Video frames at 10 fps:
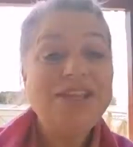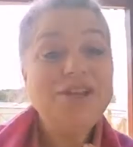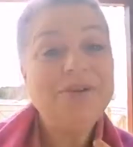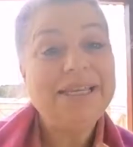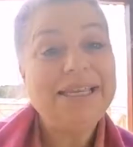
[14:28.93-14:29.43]

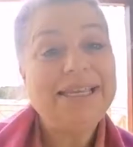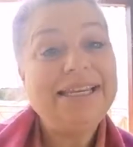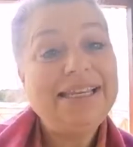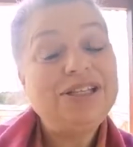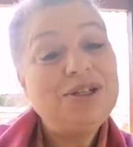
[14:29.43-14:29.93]
you
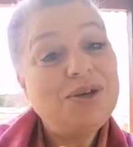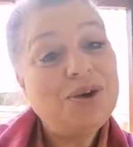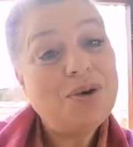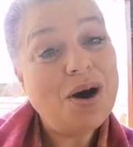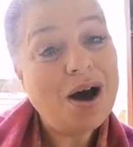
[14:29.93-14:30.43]
lean into
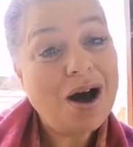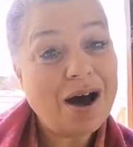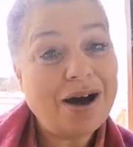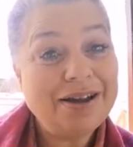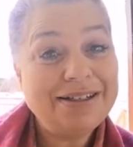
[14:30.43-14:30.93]
your
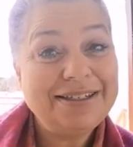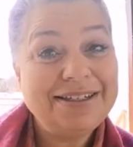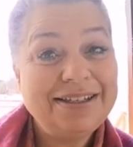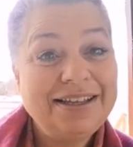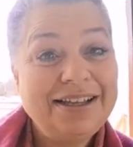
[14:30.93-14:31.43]

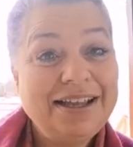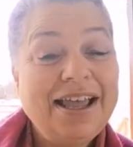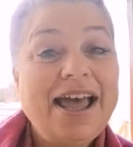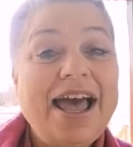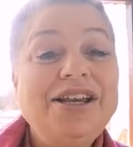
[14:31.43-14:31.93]
heart.
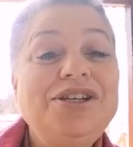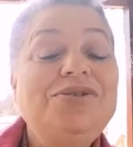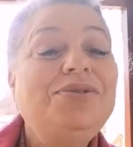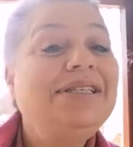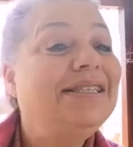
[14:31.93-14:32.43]
And you
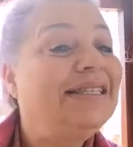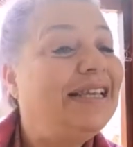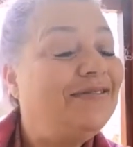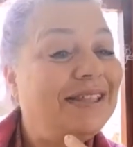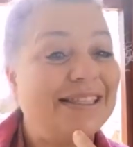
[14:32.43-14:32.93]

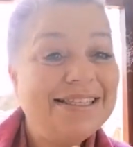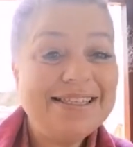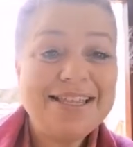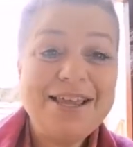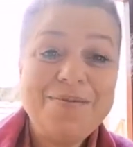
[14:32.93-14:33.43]
receive in the
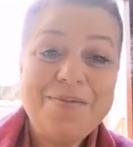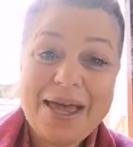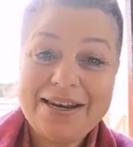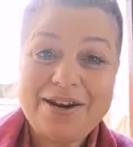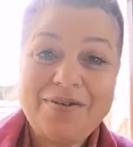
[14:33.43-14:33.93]
same
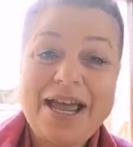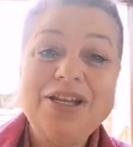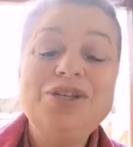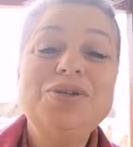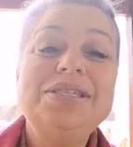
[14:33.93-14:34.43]
manner
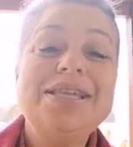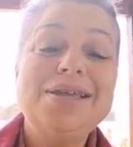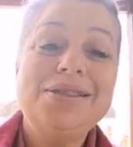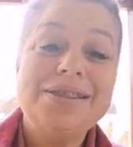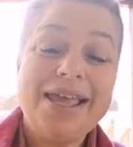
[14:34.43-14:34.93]
and you say
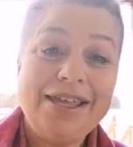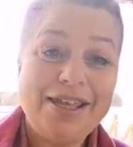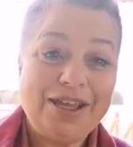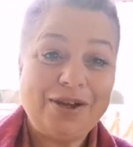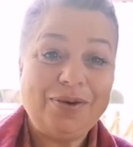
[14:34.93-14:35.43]

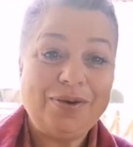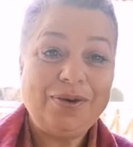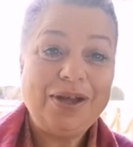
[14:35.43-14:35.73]
thank you.